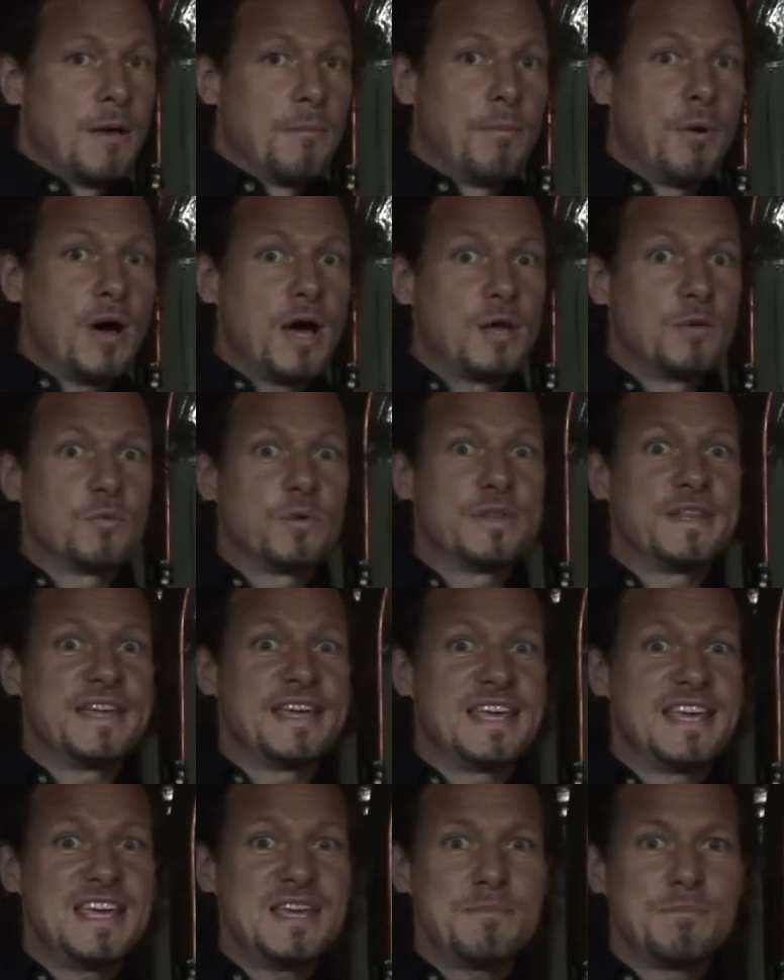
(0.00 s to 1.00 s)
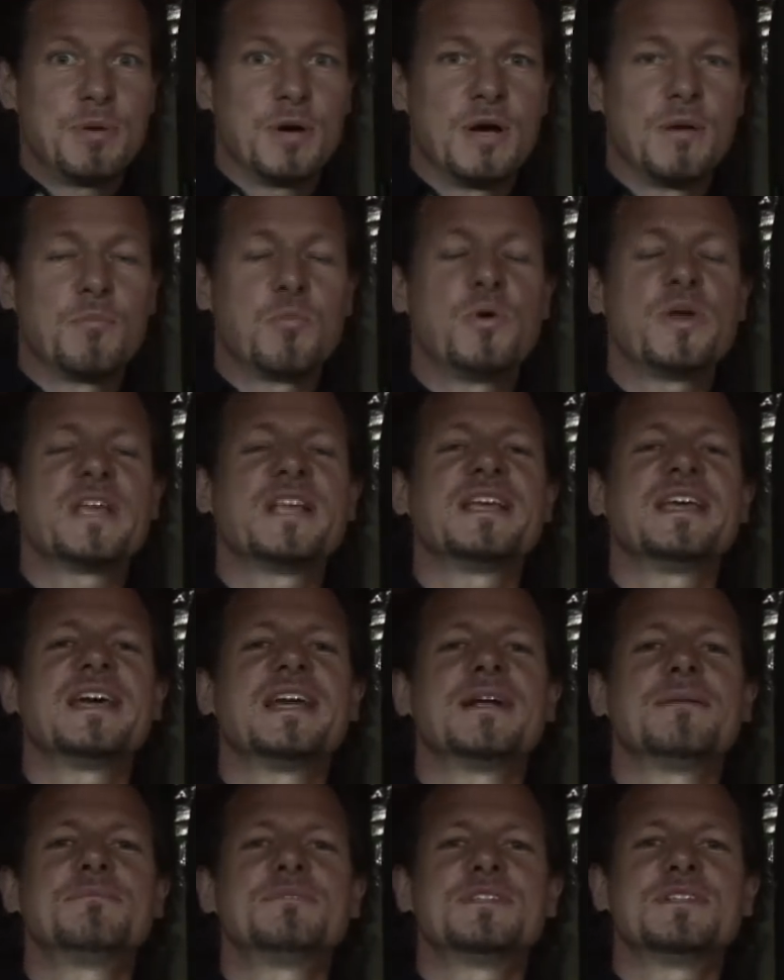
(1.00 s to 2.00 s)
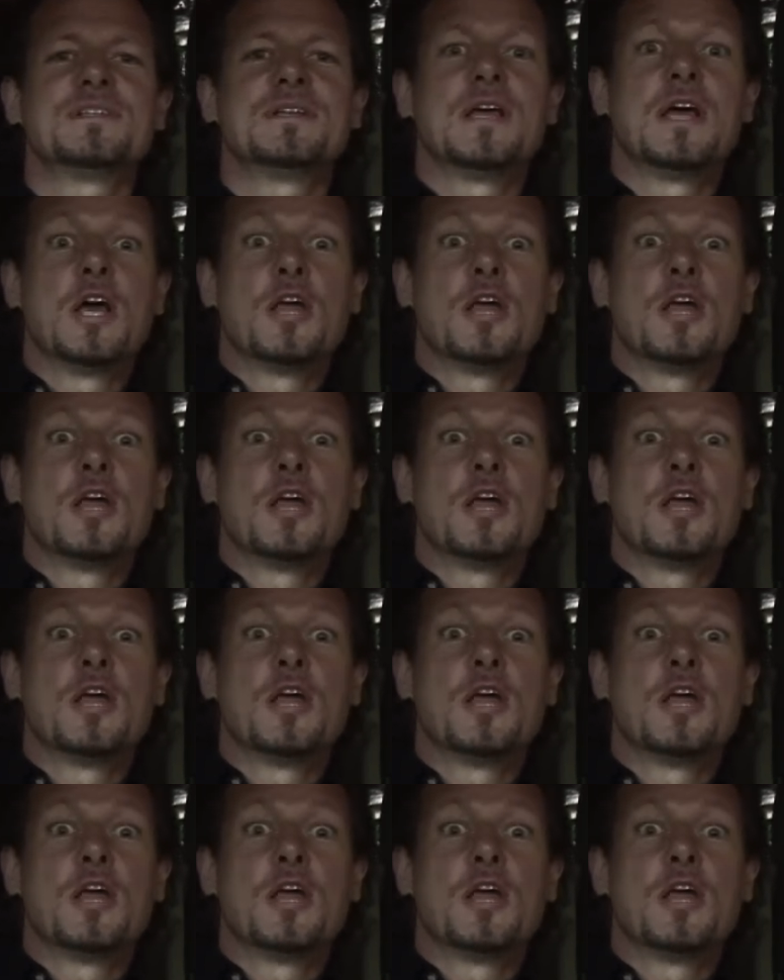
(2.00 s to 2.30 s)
But with a heat pump, we can get up to